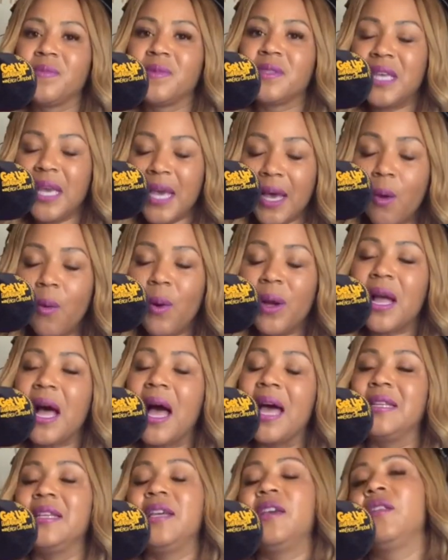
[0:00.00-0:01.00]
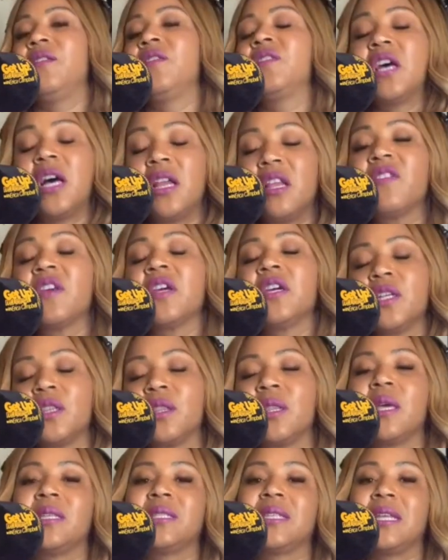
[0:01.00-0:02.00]
Tell what God did. Tell of the
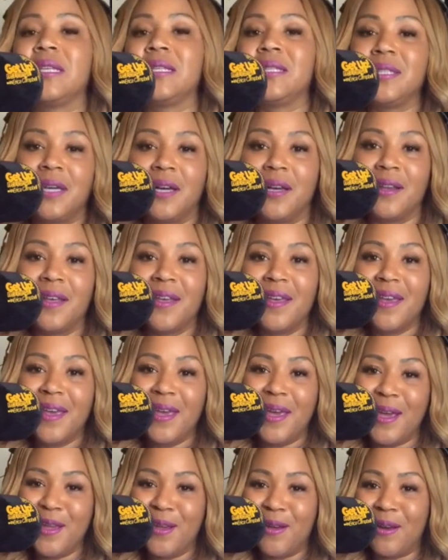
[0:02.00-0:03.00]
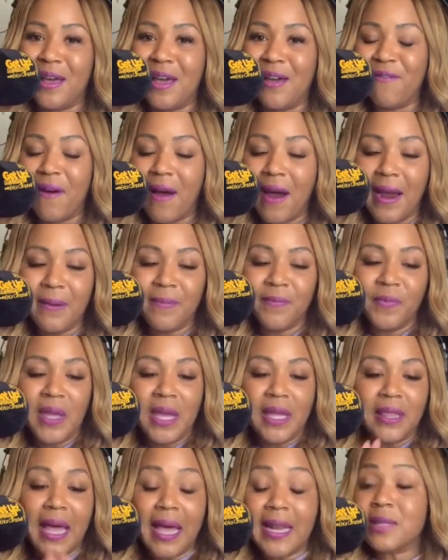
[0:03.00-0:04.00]
good things that he's done in your life. All right.
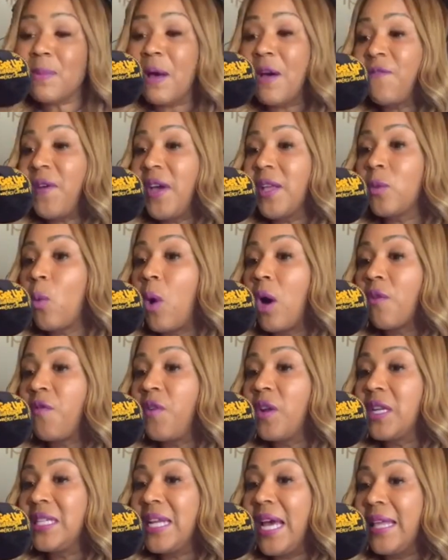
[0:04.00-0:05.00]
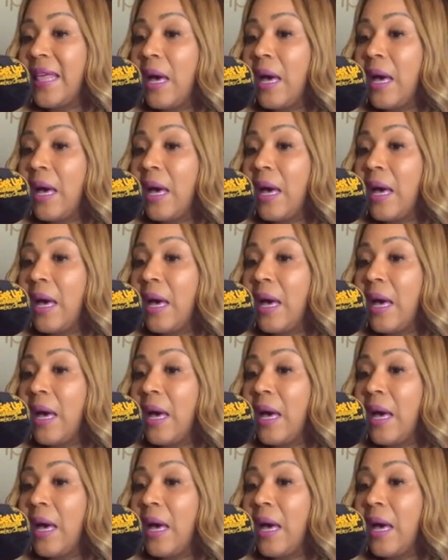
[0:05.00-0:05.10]
That is my faith walk for today.